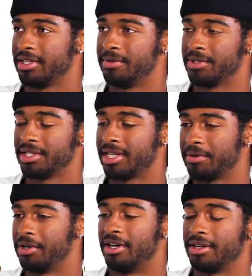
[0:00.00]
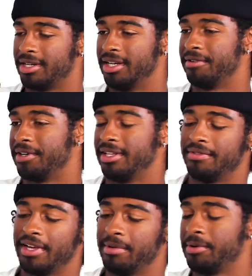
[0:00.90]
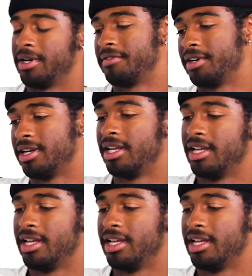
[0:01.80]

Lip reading: It was just like we were all good friends, family, whatever.